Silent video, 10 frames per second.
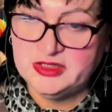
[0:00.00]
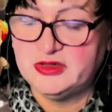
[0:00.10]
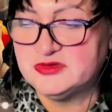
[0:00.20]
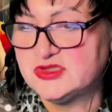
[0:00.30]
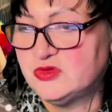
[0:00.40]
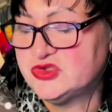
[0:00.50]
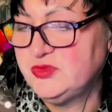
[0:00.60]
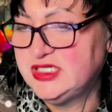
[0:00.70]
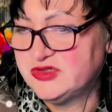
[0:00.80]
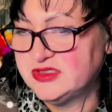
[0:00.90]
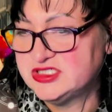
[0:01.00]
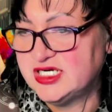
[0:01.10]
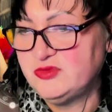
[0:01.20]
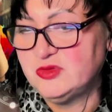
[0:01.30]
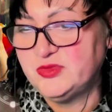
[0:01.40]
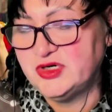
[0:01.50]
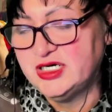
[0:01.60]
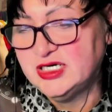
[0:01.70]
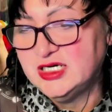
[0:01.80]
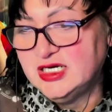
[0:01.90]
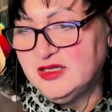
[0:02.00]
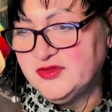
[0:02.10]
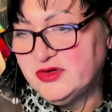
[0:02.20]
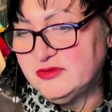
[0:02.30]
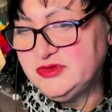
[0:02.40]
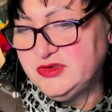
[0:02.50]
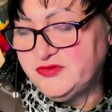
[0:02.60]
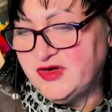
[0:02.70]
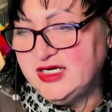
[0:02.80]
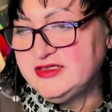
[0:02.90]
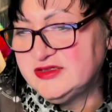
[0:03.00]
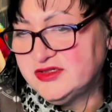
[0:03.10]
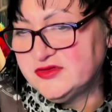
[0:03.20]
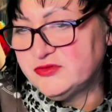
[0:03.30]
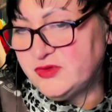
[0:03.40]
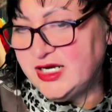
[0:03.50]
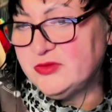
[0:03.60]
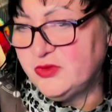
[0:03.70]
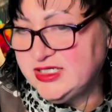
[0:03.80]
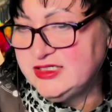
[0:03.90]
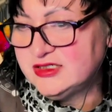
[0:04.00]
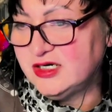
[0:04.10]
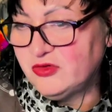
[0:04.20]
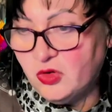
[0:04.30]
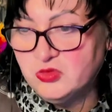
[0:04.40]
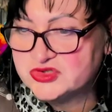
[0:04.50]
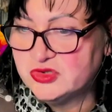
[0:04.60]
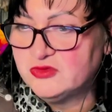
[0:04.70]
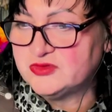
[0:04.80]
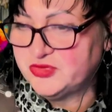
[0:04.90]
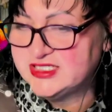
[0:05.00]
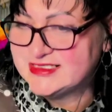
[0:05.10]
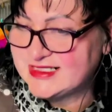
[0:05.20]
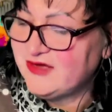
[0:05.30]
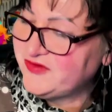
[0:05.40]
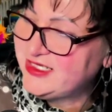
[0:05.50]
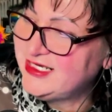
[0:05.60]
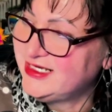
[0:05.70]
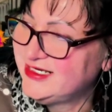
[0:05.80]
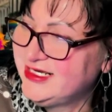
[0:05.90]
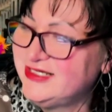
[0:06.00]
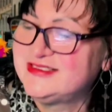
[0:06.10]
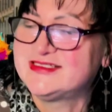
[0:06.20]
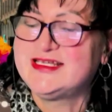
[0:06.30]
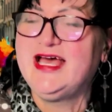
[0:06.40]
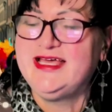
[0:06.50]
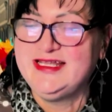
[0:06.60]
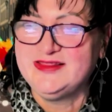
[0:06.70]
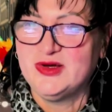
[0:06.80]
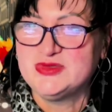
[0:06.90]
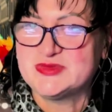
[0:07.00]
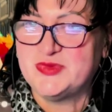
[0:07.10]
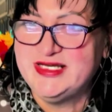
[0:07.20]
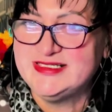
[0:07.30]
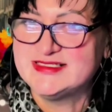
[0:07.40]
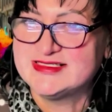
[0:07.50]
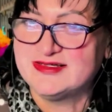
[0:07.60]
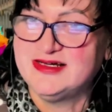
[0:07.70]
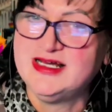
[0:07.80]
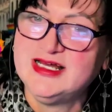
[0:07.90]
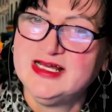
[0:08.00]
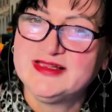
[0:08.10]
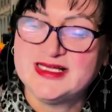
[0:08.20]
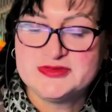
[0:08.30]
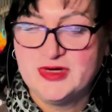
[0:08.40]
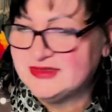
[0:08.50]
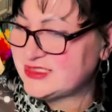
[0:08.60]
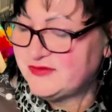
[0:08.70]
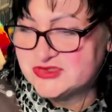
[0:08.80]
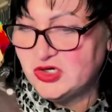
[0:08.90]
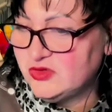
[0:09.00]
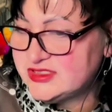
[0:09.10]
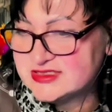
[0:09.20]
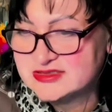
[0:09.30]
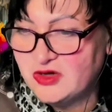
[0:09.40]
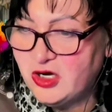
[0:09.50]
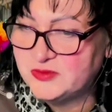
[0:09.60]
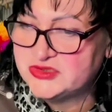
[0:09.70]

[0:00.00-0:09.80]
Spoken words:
social media in general, but you're finding that the right wing are also pretty savvy at getting in those spaces. So that's why I totally stopped